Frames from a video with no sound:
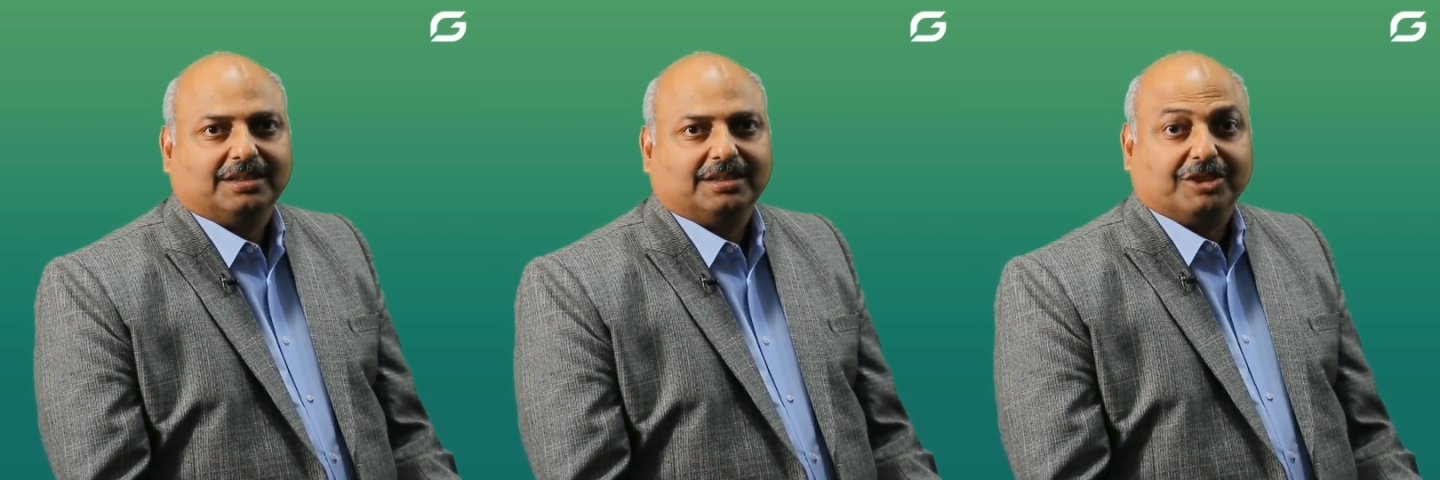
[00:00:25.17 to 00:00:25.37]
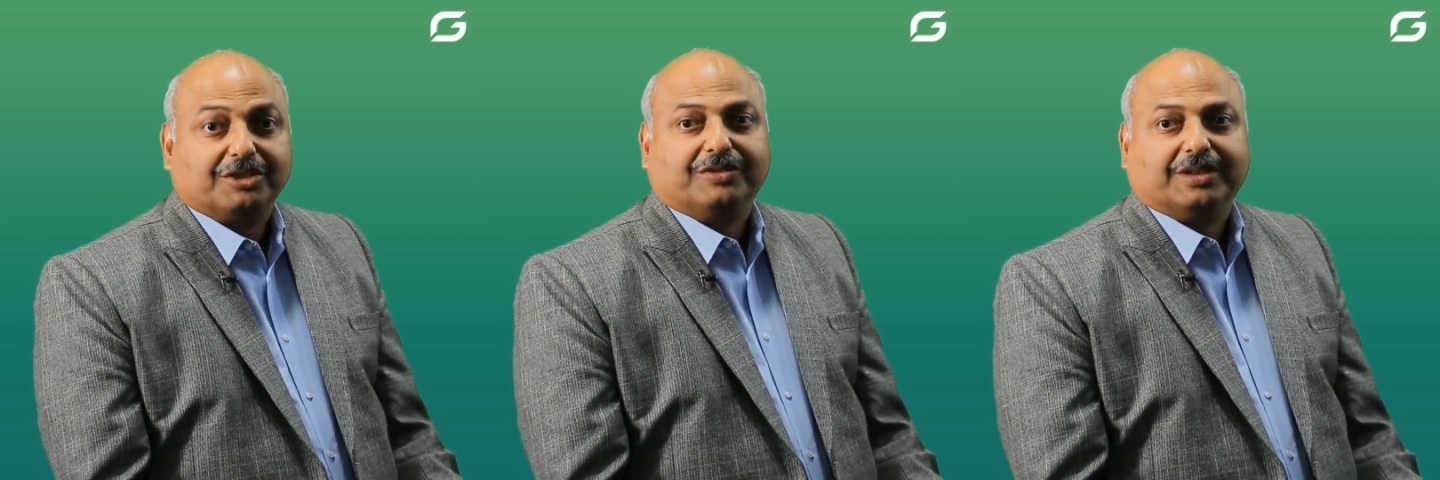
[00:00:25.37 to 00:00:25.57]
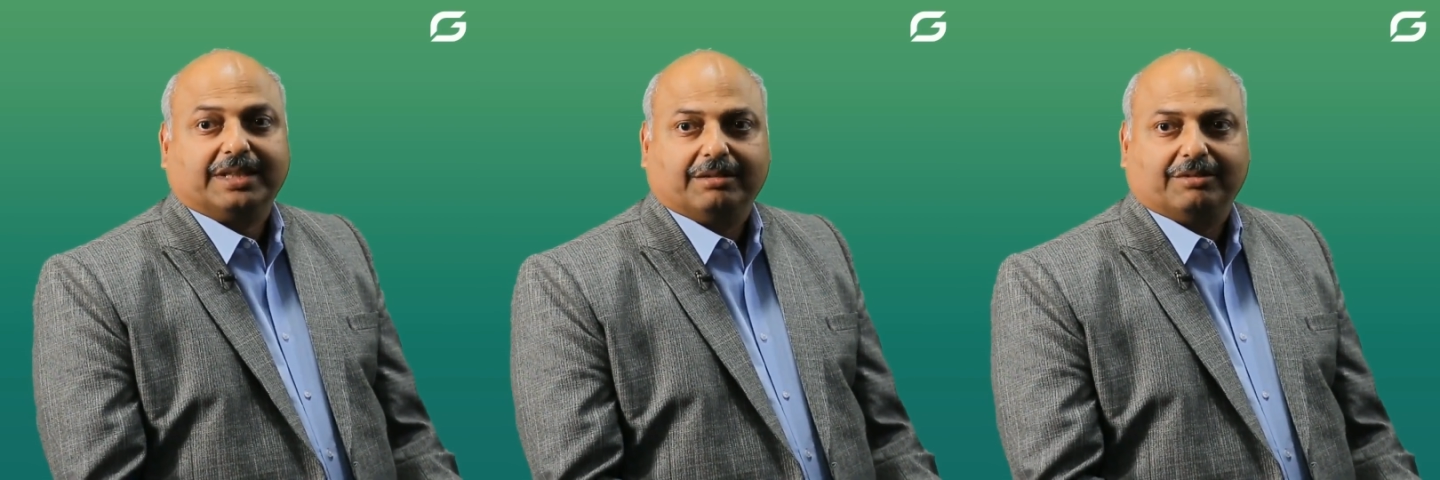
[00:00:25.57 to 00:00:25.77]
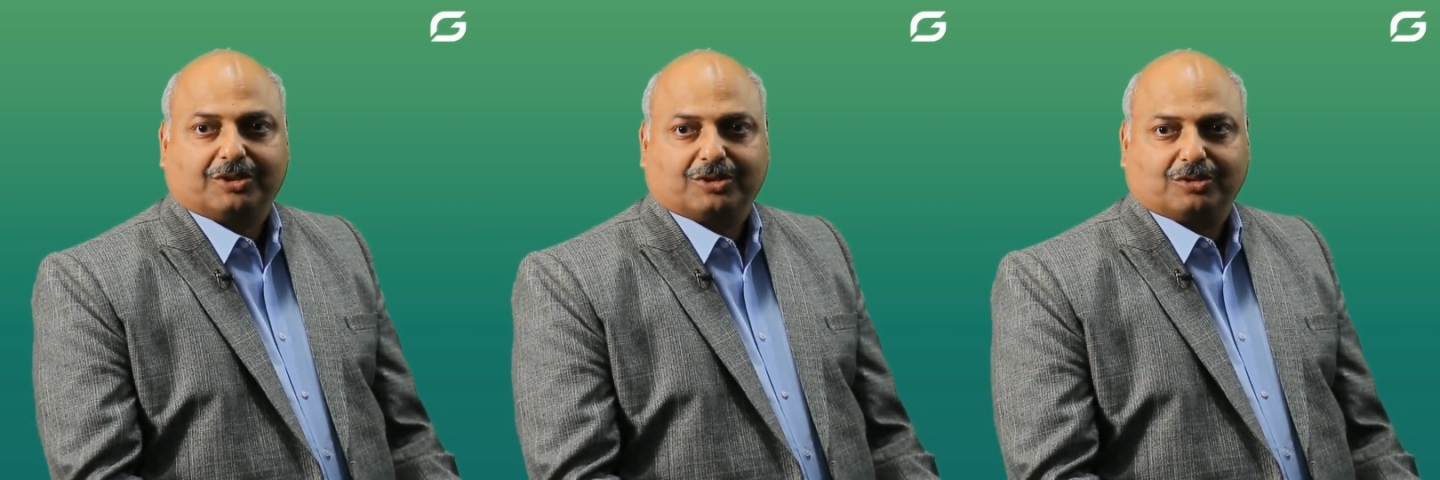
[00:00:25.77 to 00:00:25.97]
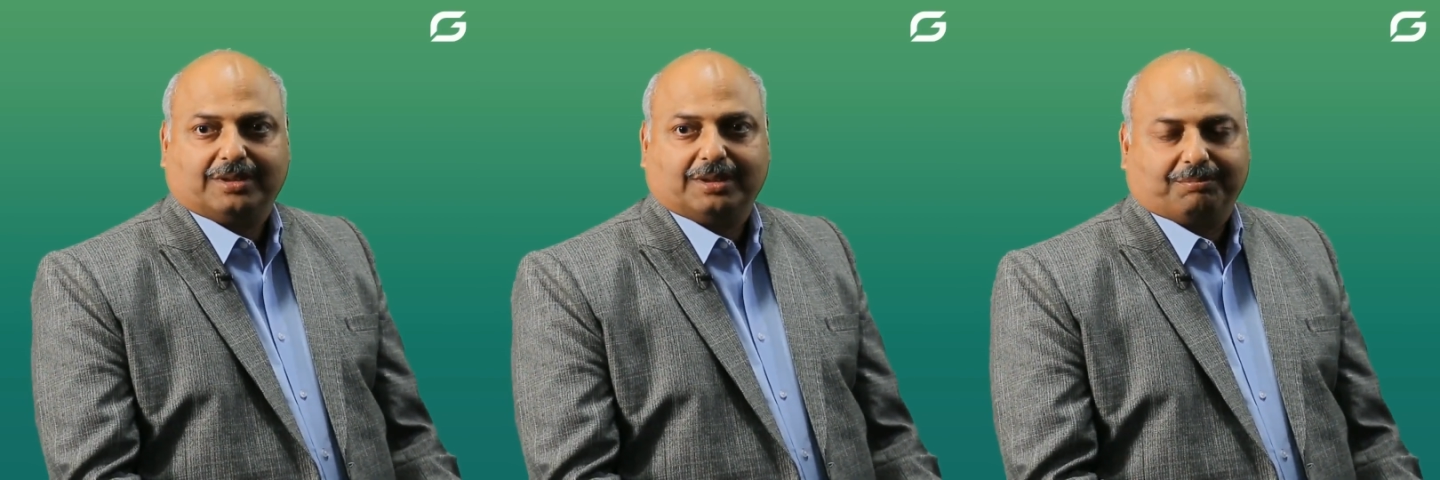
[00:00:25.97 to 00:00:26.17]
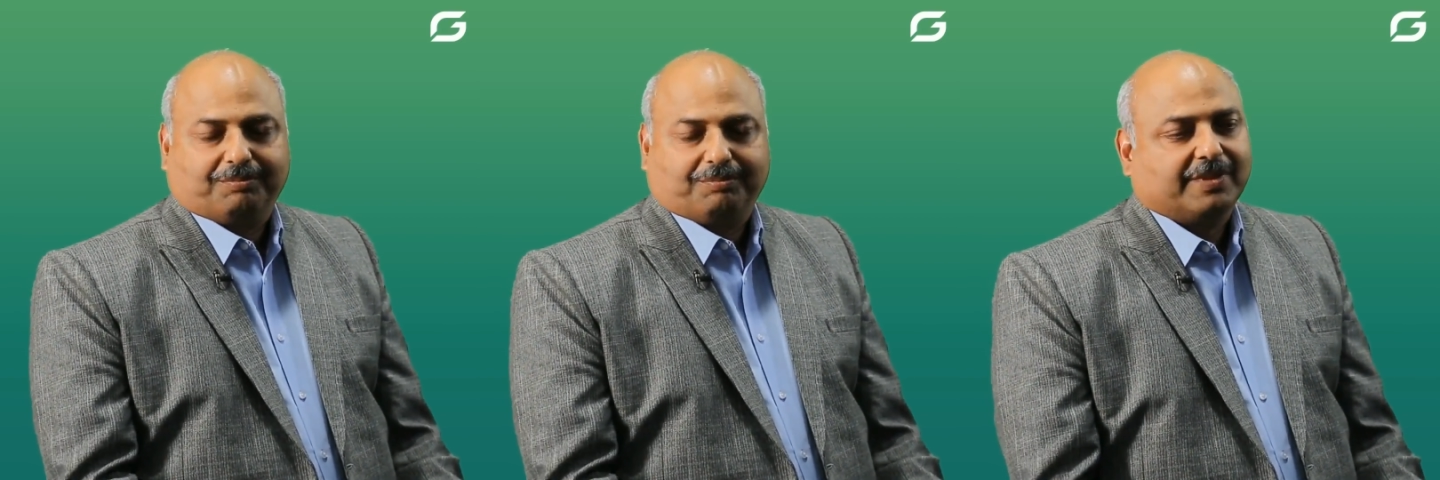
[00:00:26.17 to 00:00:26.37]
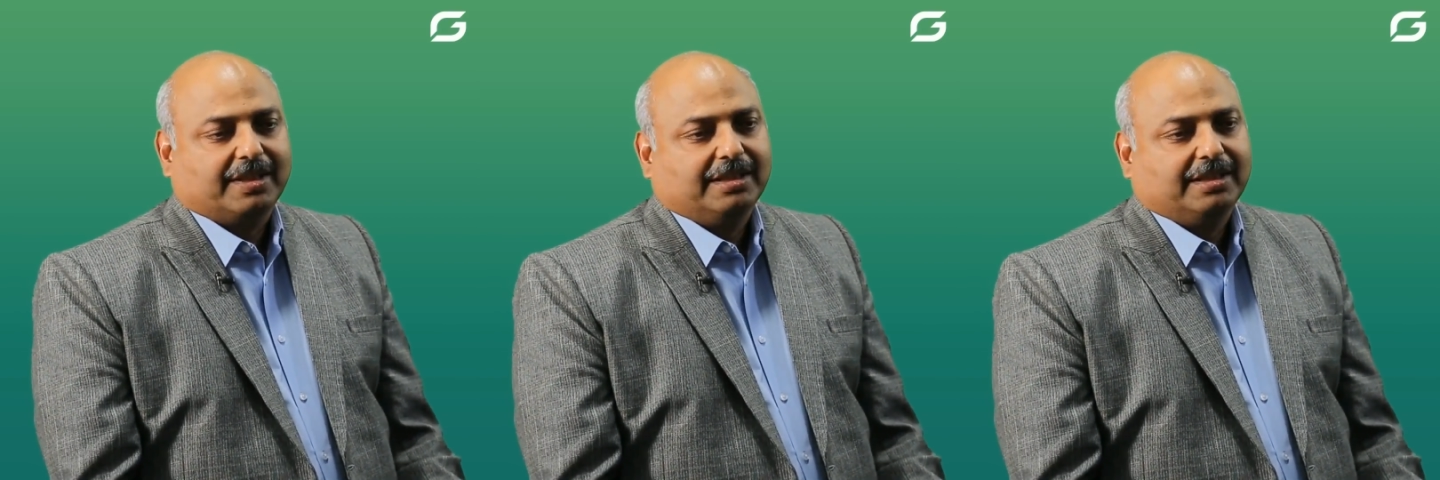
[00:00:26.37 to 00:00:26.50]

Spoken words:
which we give it to them,